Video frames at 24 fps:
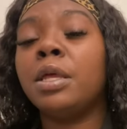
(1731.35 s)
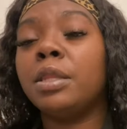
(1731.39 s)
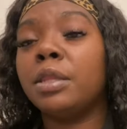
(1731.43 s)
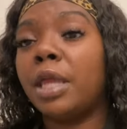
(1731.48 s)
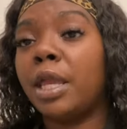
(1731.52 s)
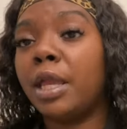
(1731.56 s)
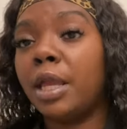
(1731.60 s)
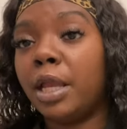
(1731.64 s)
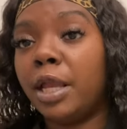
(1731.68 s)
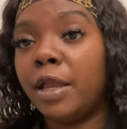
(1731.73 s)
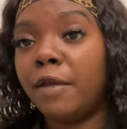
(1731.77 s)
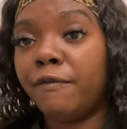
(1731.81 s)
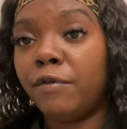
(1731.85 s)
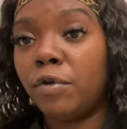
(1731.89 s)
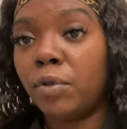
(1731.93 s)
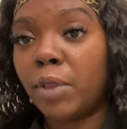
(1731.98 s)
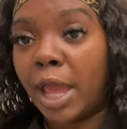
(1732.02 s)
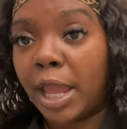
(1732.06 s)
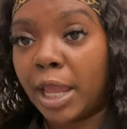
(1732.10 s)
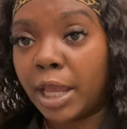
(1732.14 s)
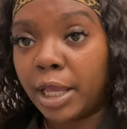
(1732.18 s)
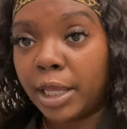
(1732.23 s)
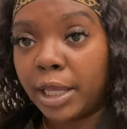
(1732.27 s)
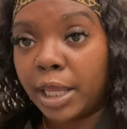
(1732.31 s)
they give you
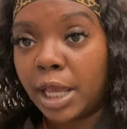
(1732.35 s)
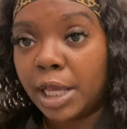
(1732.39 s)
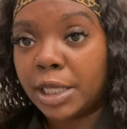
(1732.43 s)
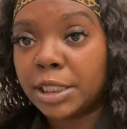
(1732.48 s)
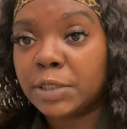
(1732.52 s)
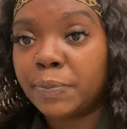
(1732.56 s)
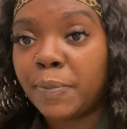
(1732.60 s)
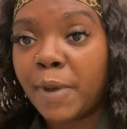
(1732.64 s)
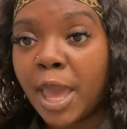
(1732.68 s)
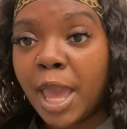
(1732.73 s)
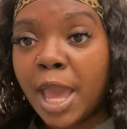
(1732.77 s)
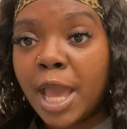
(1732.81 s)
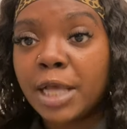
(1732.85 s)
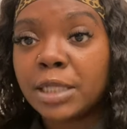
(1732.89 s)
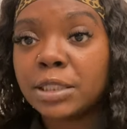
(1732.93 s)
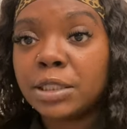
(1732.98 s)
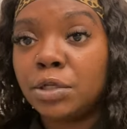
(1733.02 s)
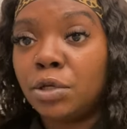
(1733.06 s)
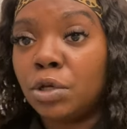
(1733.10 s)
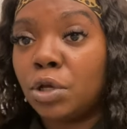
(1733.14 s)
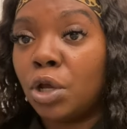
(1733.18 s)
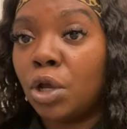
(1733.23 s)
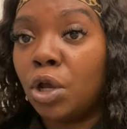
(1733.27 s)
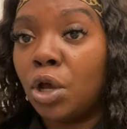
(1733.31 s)
like a guest pass so
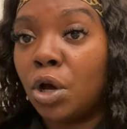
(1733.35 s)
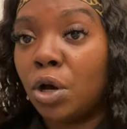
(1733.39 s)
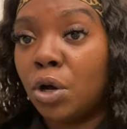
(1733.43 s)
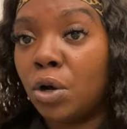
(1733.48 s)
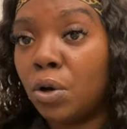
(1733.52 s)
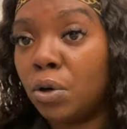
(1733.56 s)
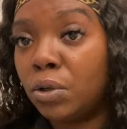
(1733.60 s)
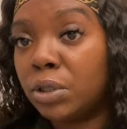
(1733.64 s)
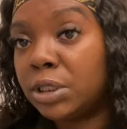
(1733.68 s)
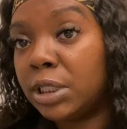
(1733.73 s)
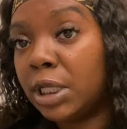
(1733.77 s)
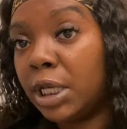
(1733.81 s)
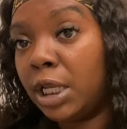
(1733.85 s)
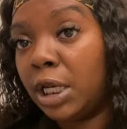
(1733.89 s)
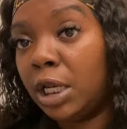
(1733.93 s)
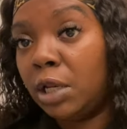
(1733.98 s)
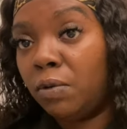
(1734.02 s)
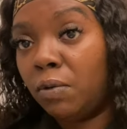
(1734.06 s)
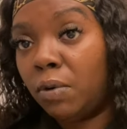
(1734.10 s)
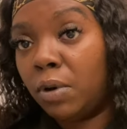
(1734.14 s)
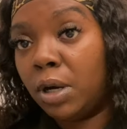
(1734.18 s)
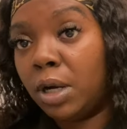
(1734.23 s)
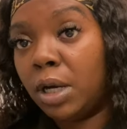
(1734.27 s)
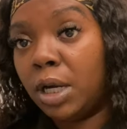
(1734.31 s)
you can go to
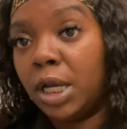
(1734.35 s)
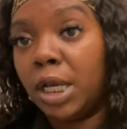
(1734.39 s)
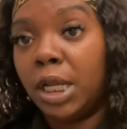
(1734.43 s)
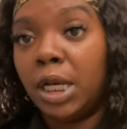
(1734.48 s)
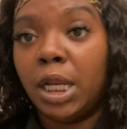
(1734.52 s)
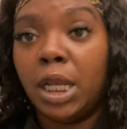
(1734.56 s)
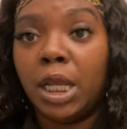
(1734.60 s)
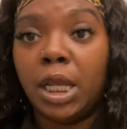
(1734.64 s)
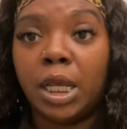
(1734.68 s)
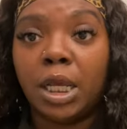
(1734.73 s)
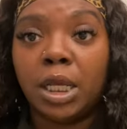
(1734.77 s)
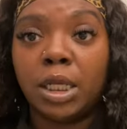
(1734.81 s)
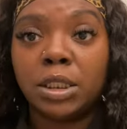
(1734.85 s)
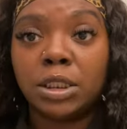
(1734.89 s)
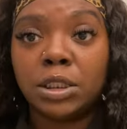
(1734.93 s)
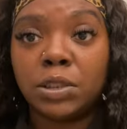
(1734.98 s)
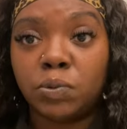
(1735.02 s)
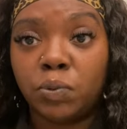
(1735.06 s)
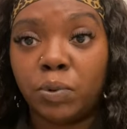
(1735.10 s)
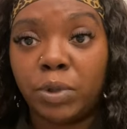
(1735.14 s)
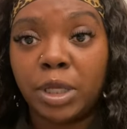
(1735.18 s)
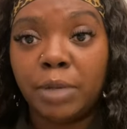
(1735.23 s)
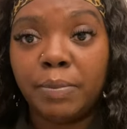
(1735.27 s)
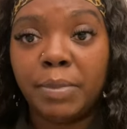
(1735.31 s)
anyone and
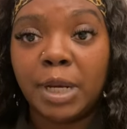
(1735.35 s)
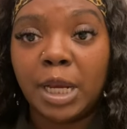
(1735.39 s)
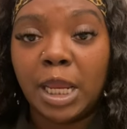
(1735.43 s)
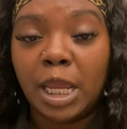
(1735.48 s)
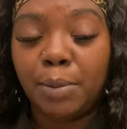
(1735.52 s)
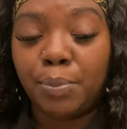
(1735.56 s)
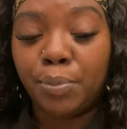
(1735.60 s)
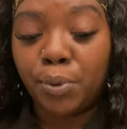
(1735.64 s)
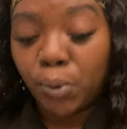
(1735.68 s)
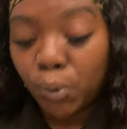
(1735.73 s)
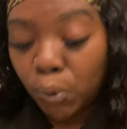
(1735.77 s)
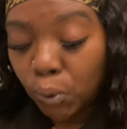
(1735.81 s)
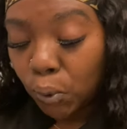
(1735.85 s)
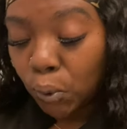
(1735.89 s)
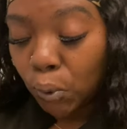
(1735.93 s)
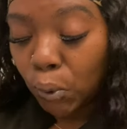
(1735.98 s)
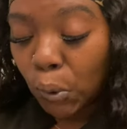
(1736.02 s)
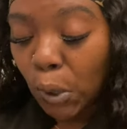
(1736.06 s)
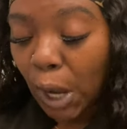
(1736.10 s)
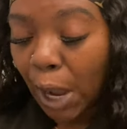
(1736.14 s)
swim in a pool.